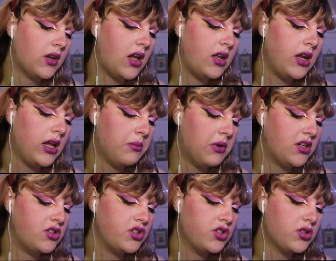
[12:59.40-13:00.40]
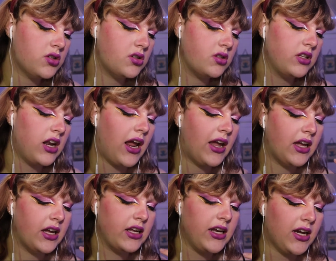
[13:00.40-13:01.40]
an image that I
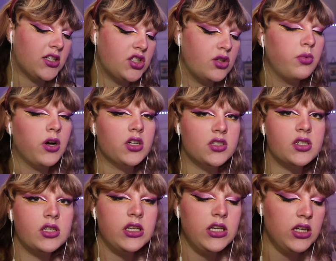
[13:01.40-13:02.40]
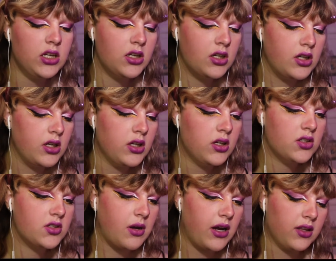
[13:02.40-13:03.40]
can connect to personally.
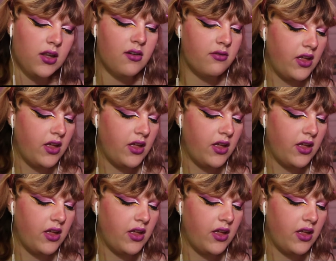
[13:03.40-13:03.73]
So I love